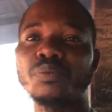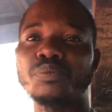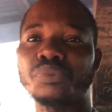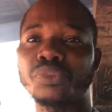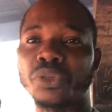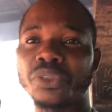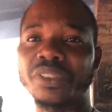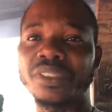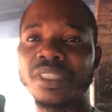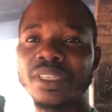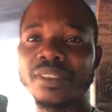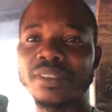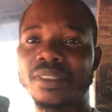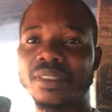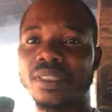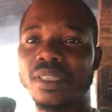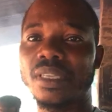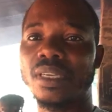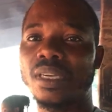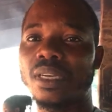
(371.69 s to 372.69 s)

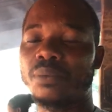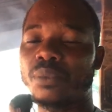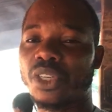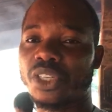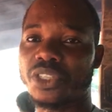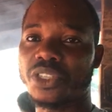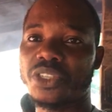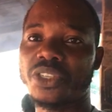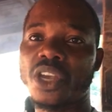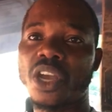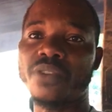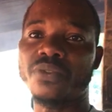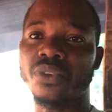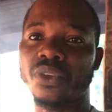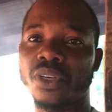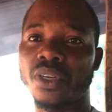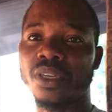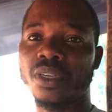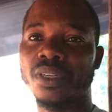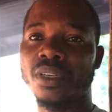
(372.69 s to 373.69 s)
processed
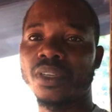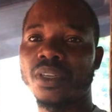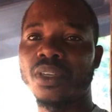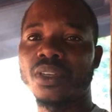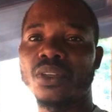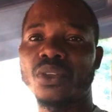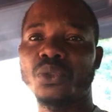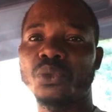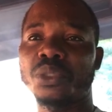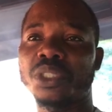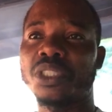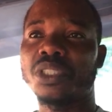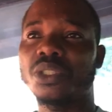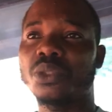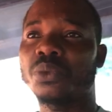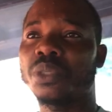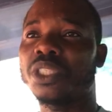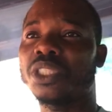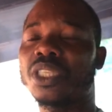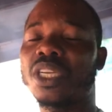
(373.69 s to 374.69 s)
cassava,
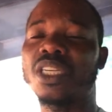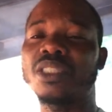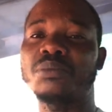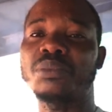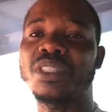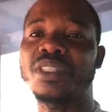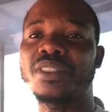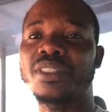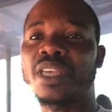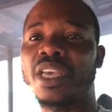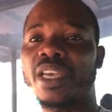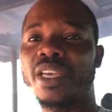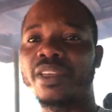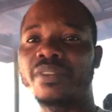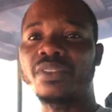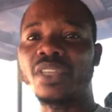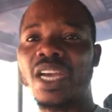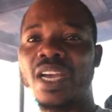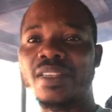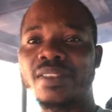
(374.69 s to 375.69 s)
which can be
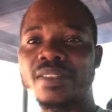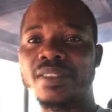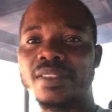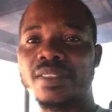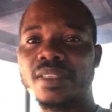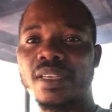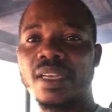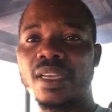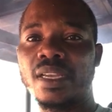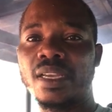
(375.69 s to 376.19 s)
served as